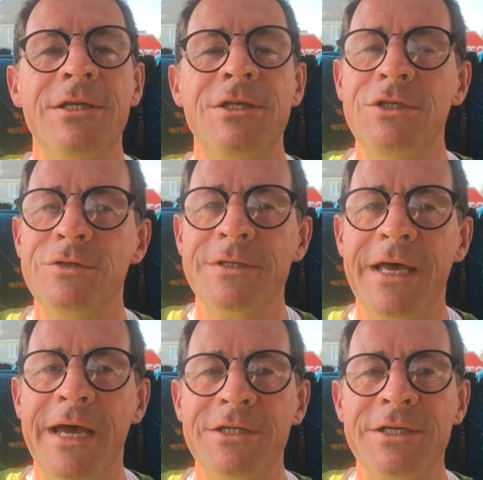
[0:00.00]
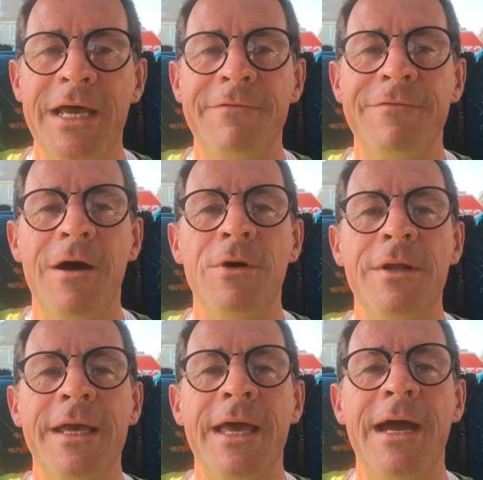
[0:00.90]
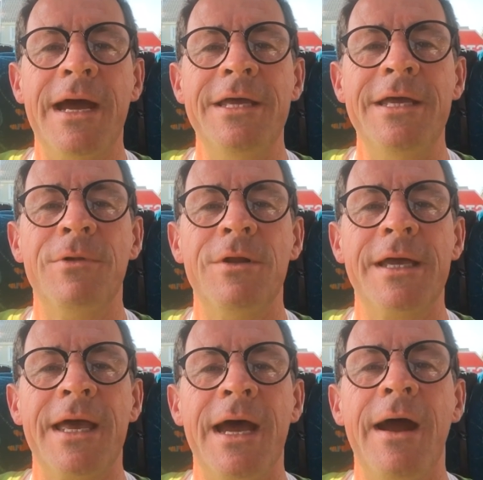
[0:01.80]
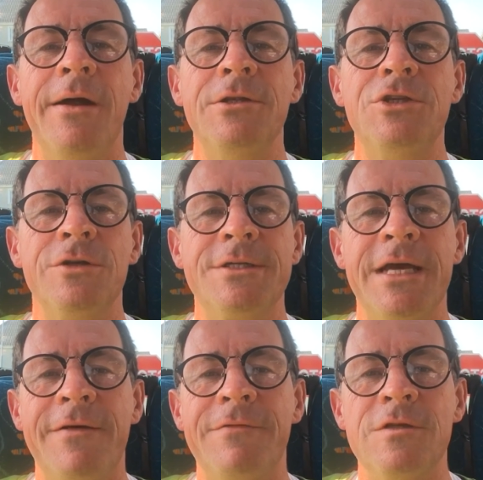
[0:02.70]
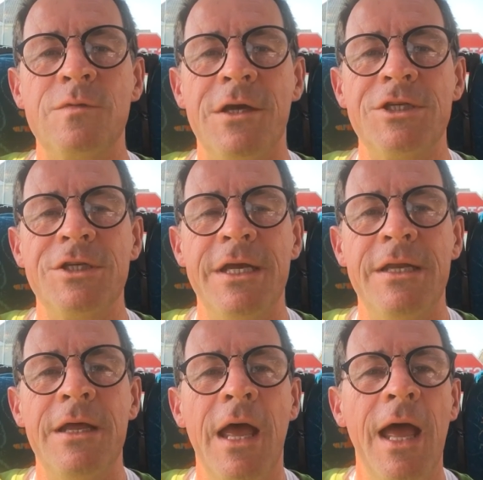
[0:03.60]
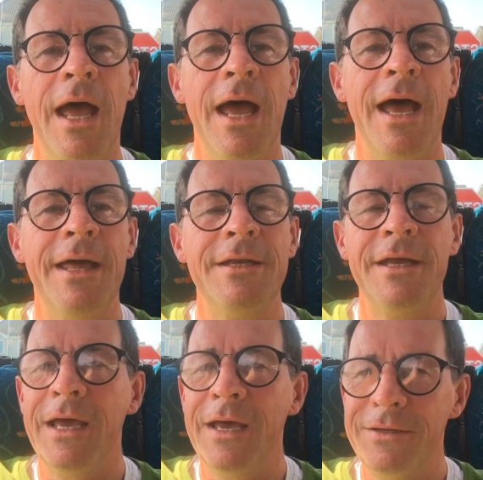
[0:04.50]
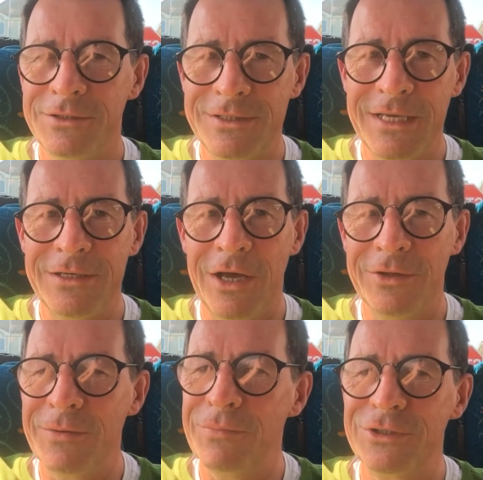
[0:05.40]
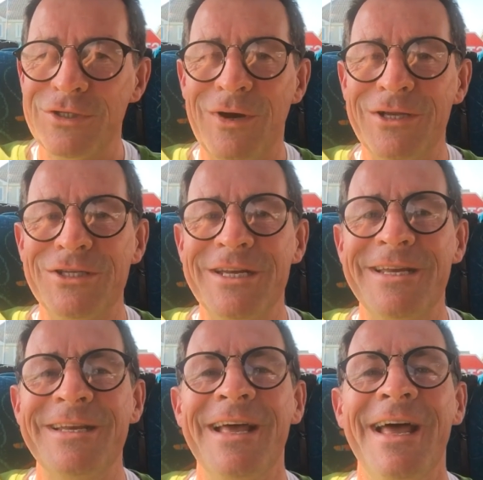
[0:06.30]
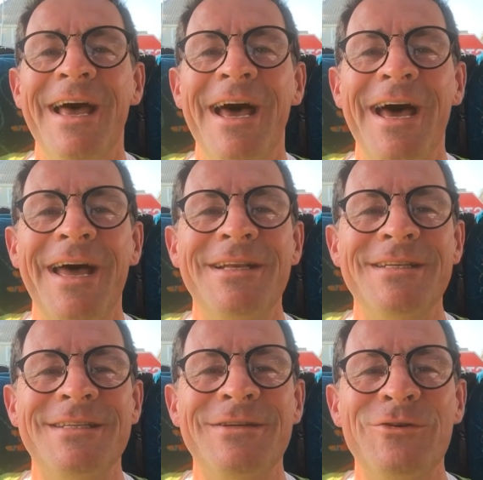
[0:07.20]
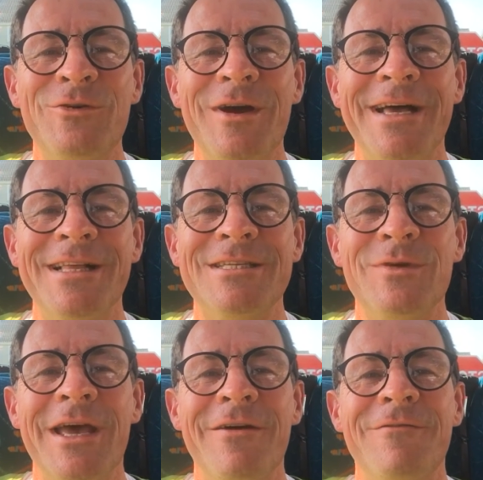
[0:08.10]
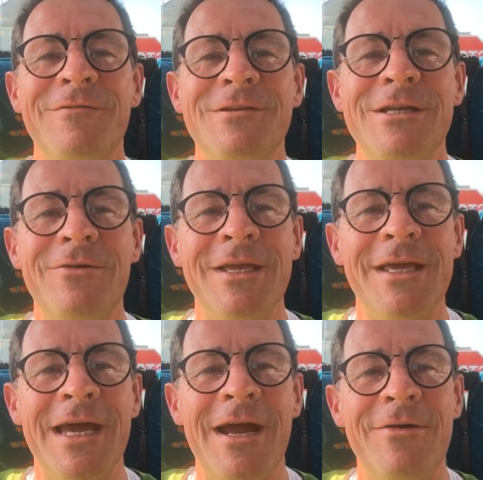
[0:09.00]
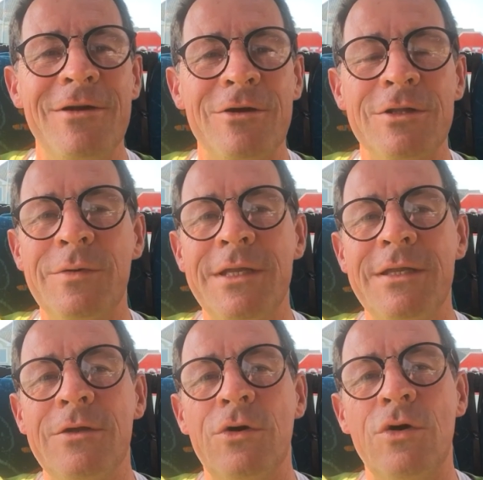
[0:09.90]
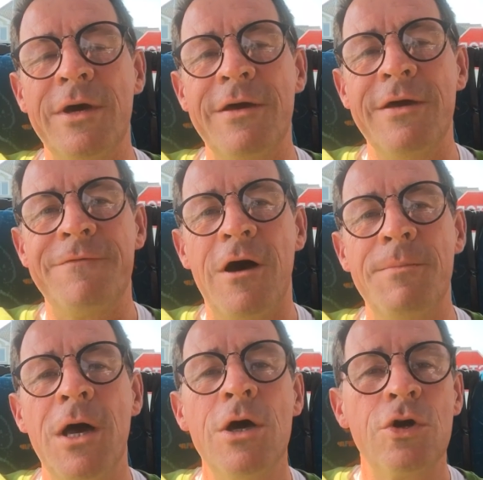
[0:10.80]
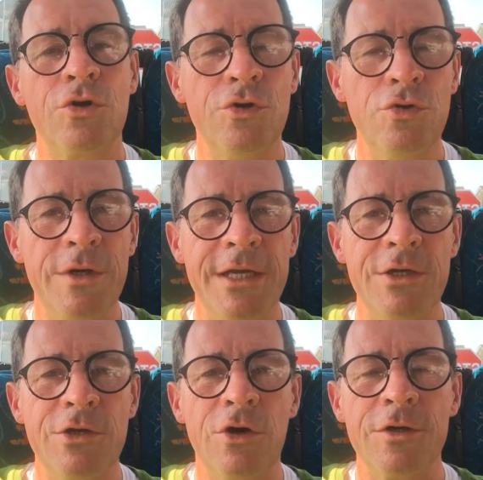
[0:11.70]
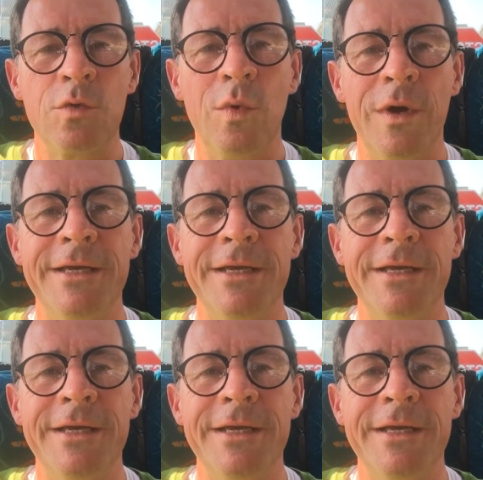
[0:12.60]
who else do we have? Derek and Karen looking to win the whole way from Coo in North Wales. You're very welcome, and thanks for taking the time to write to us. Valentina says hello, Ben. Hello, Sally Taylor, and hello, Derek and Karen.